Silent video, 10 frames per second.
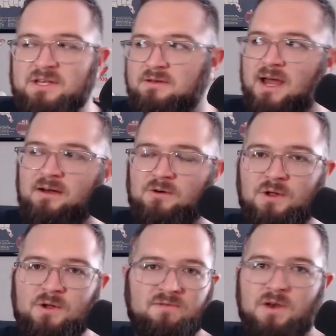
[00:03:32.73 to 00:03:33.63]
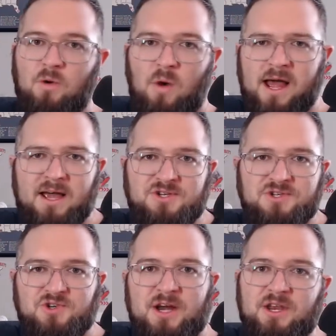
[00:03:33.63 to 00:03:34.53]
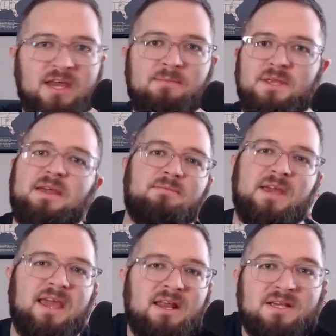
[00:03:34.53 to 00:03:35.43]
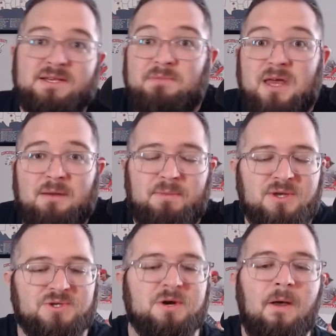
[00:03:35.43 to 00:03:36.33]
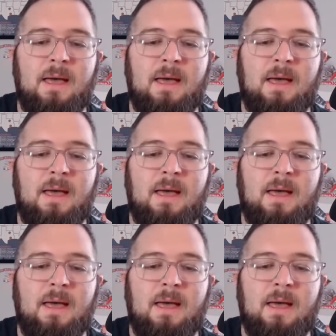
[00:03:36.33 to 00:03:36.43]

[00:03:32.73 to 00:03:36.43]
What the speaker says: And I don't even know why I just tried to imitate mechanics. I'm not a pitcher.